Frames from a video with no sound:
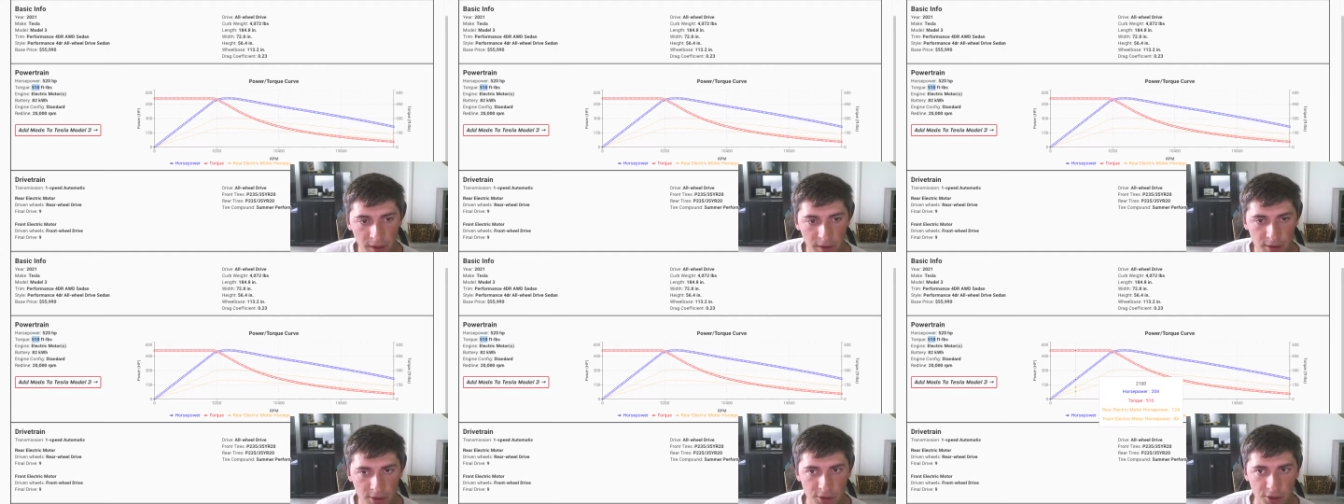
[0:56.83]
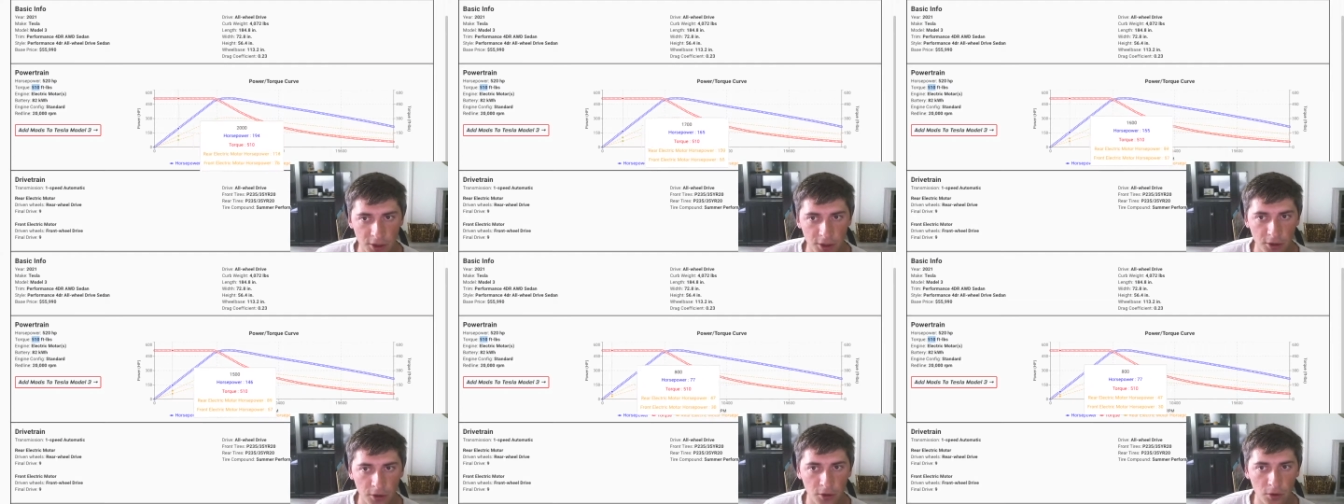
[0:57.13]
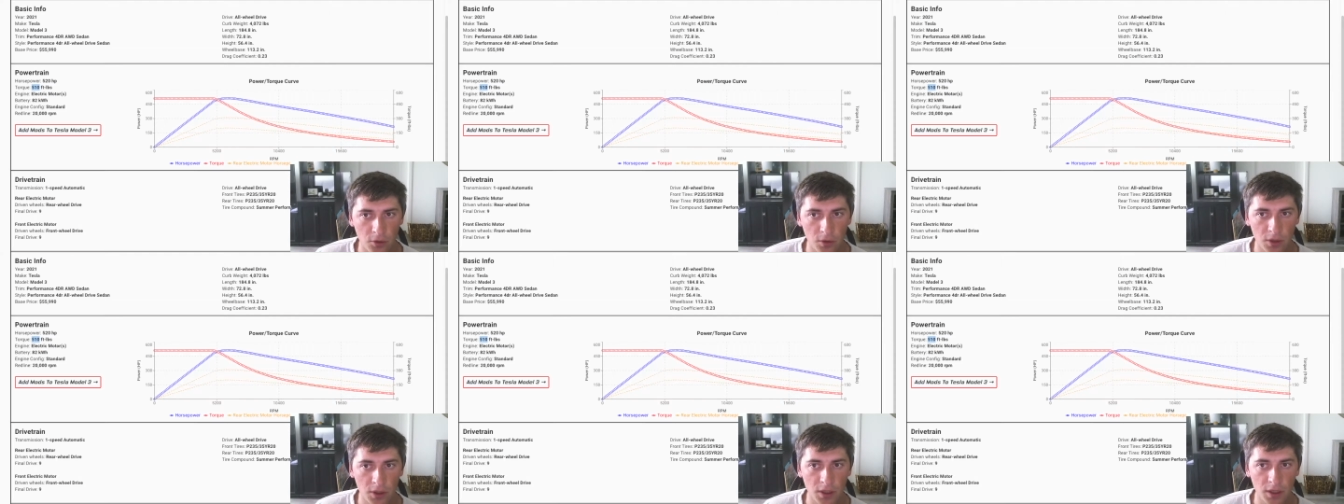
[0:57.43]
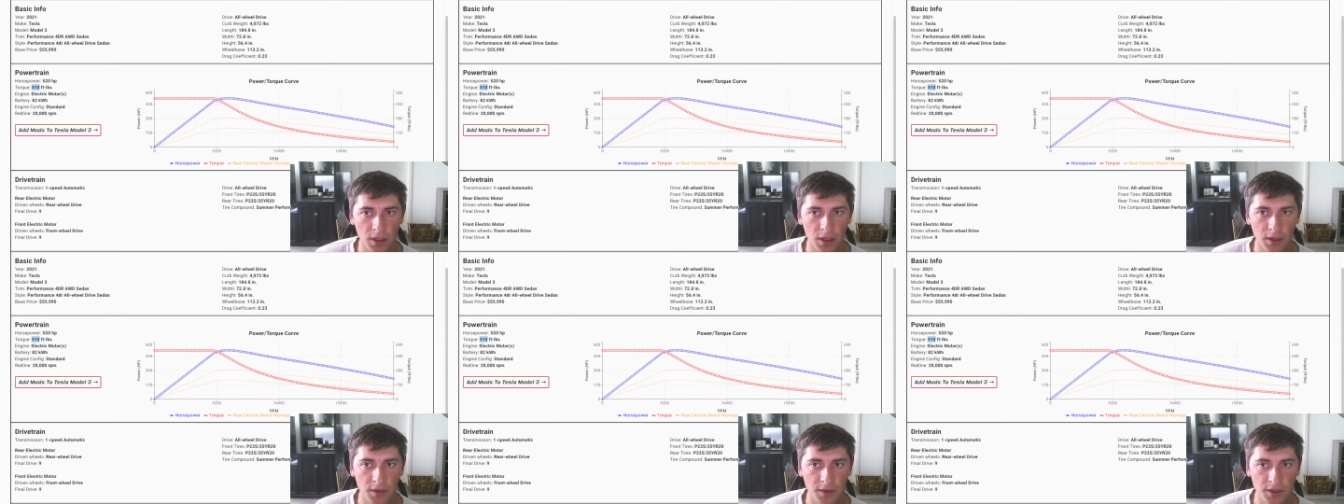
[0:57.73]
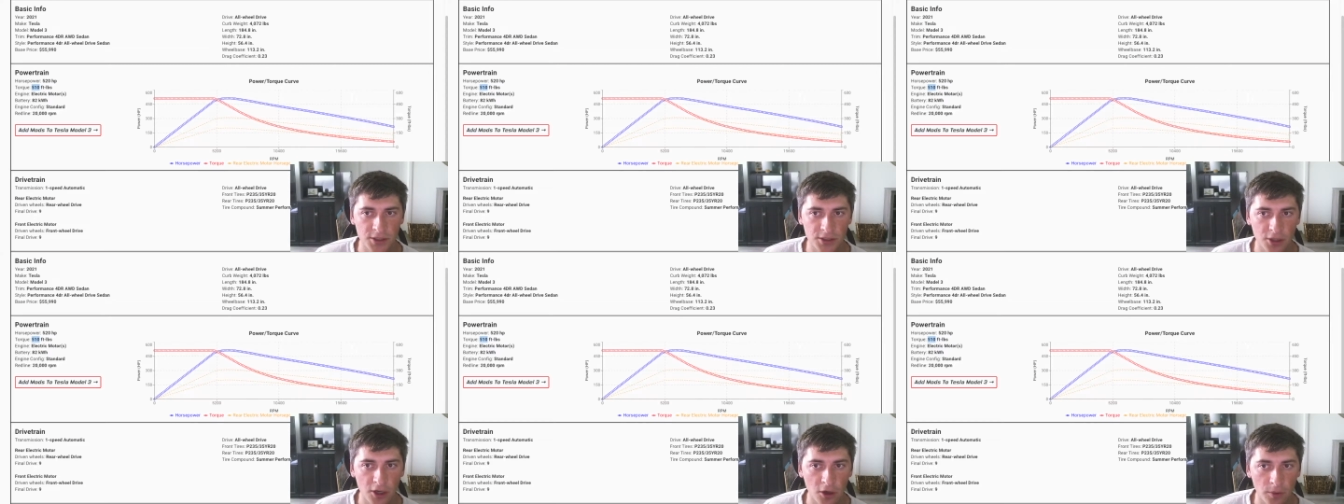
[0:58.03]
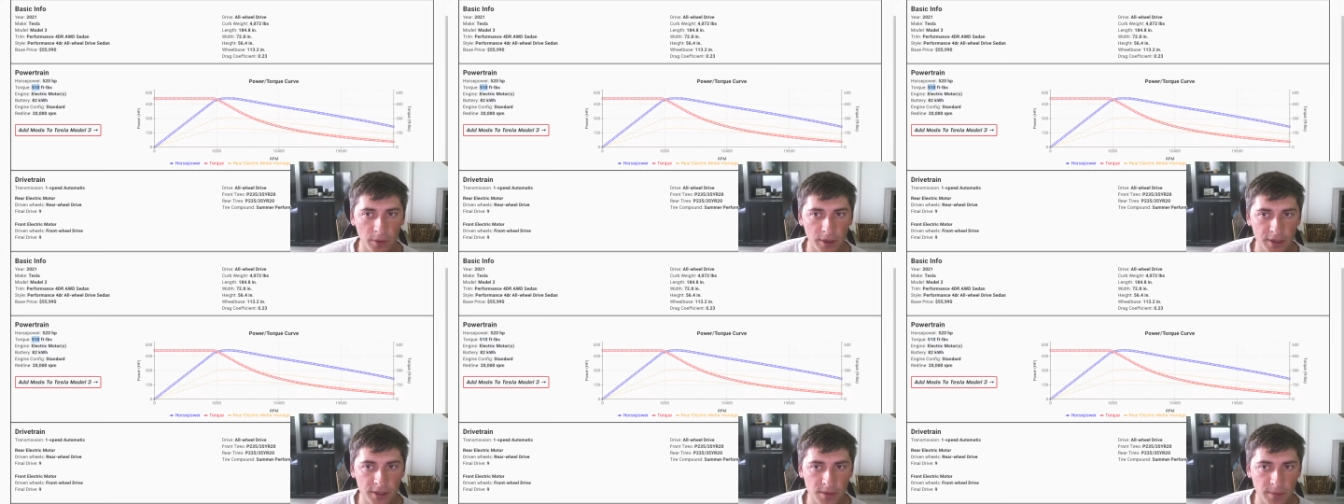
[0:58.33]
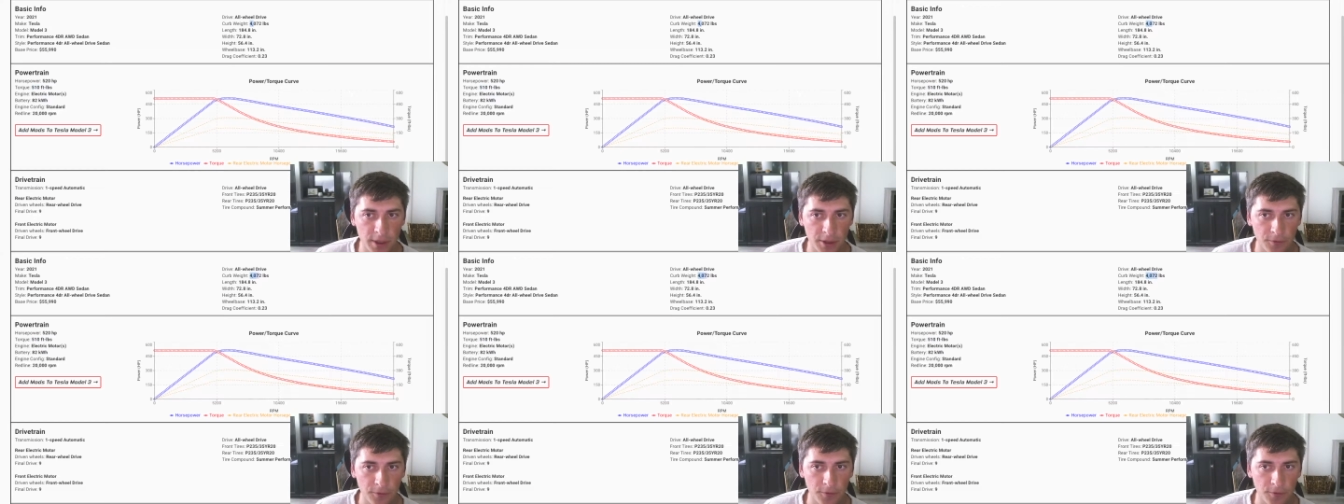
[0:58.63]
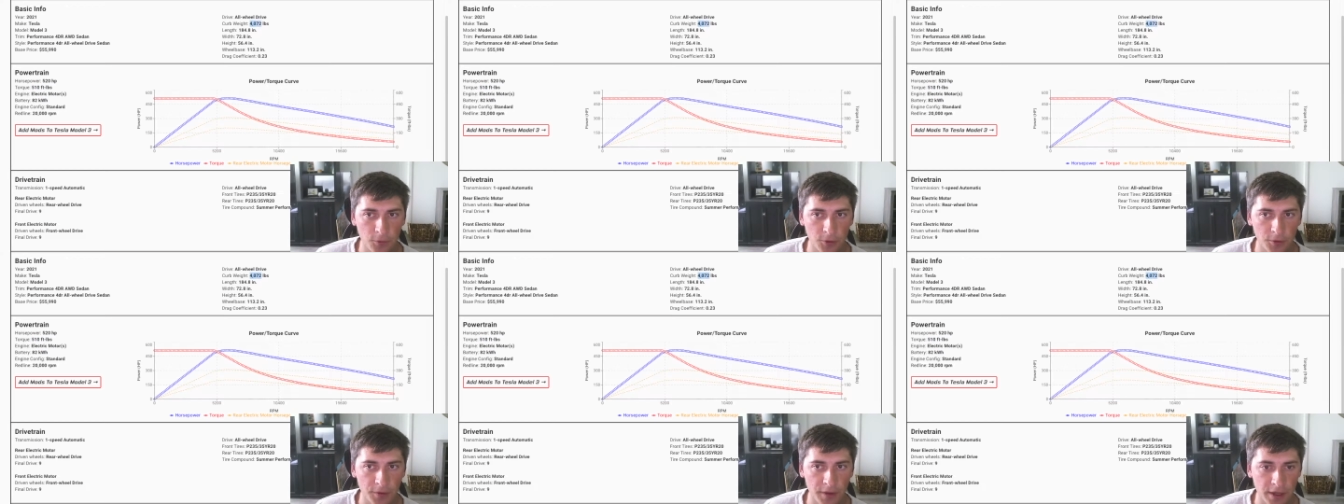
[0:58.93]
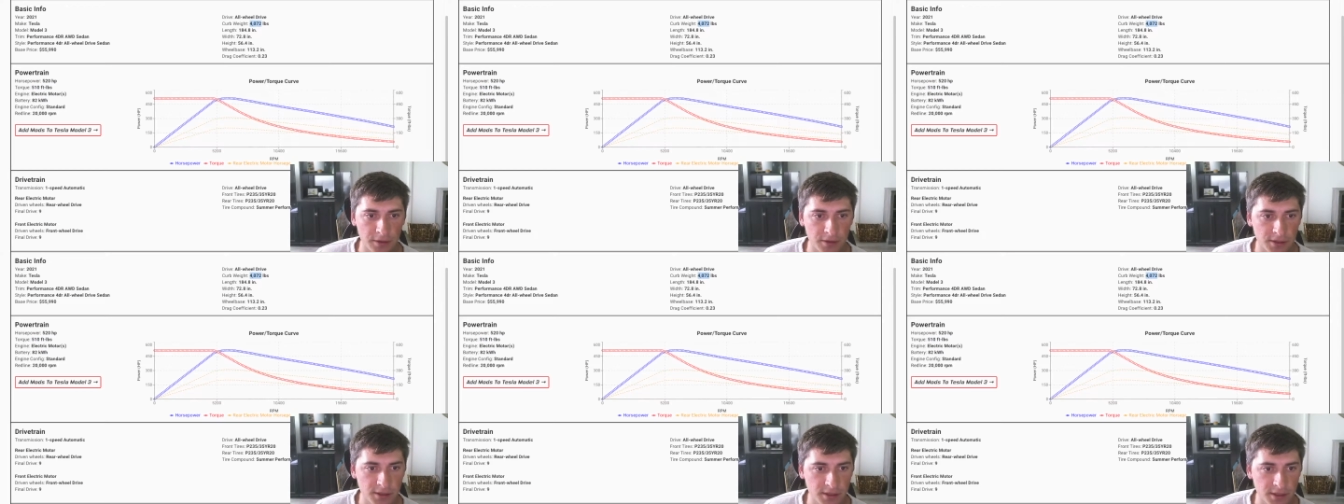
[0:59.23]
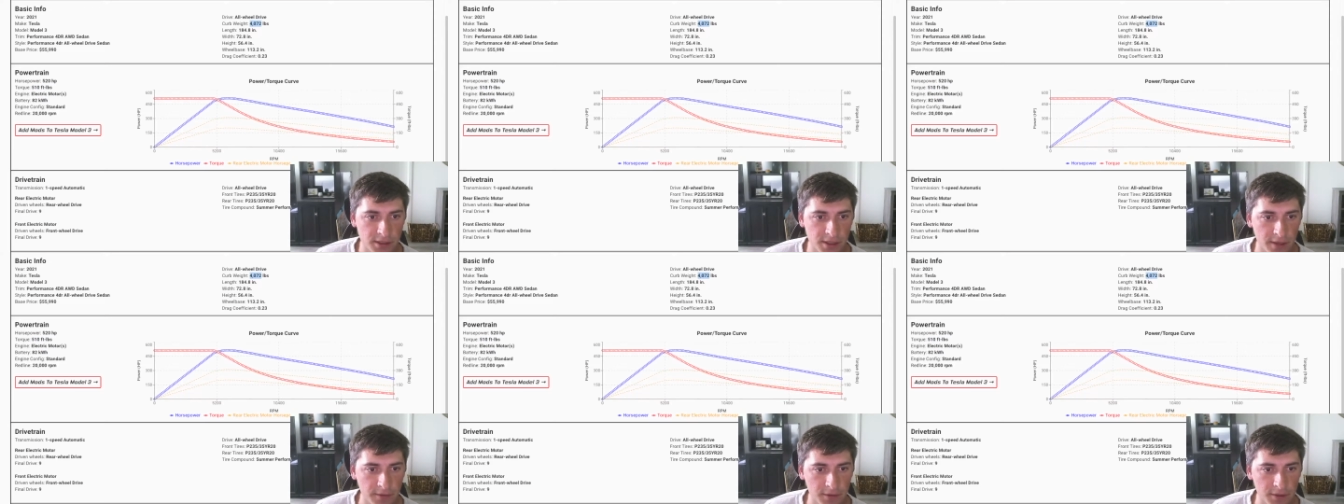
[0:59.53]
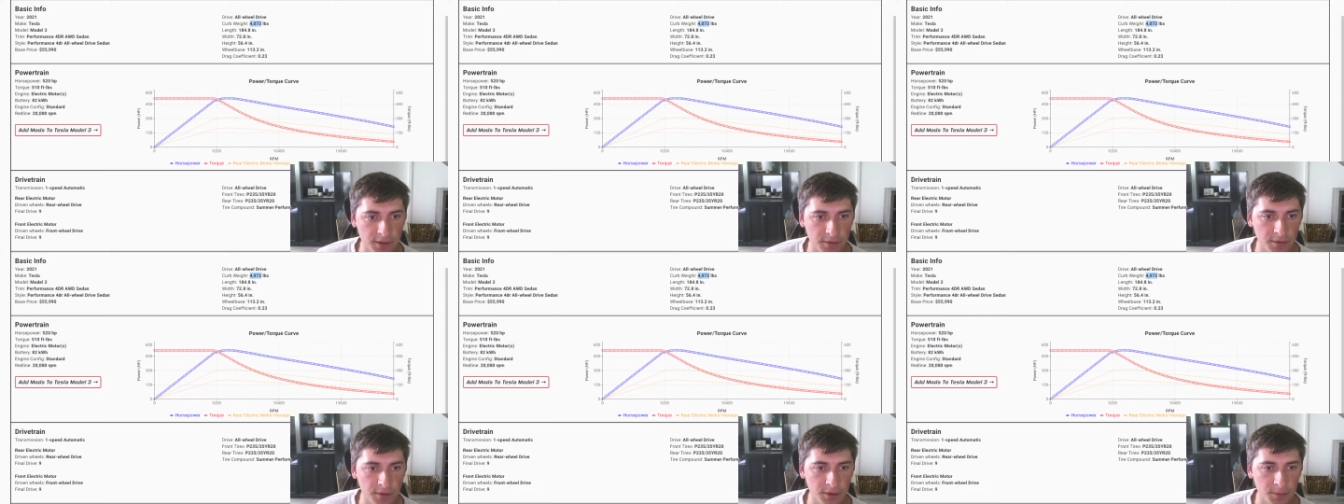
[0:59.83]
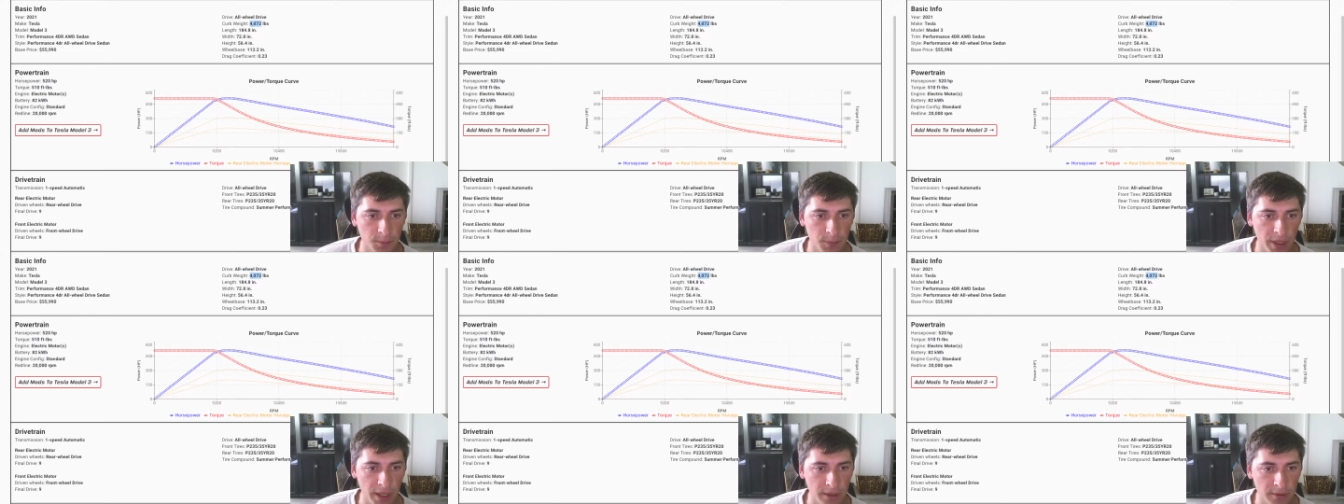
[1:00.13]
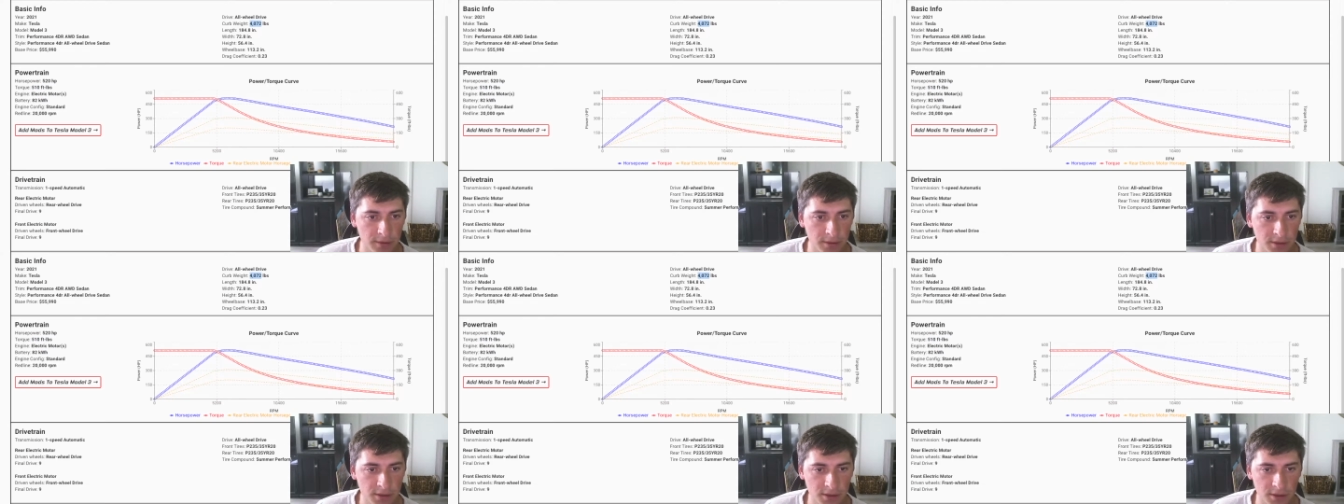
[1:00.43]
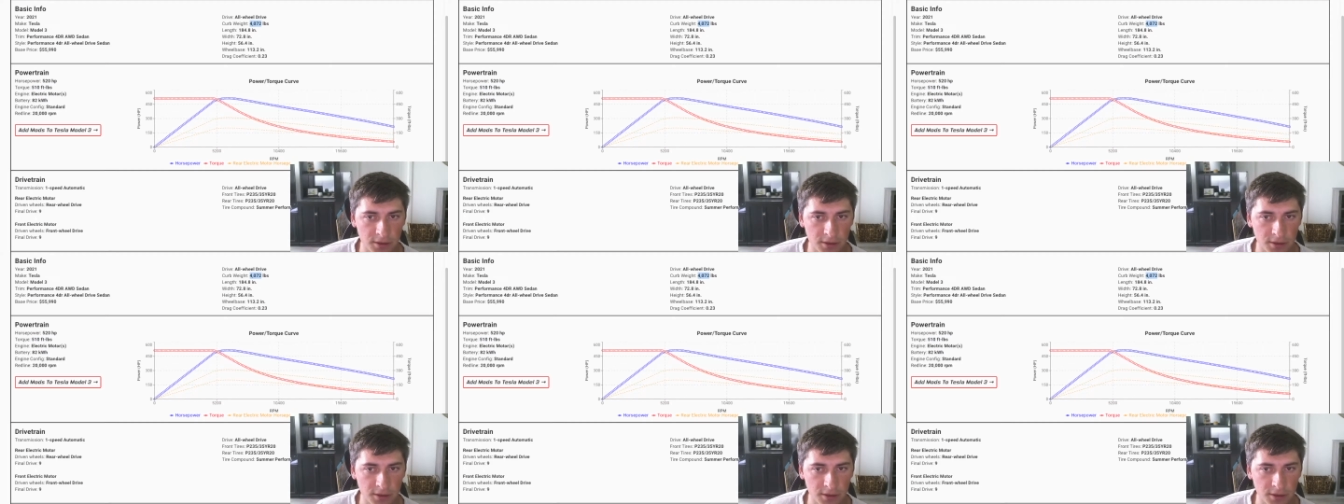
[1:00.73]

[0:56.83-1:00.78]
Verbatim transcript: So this car weighs about four thousand seventy pounds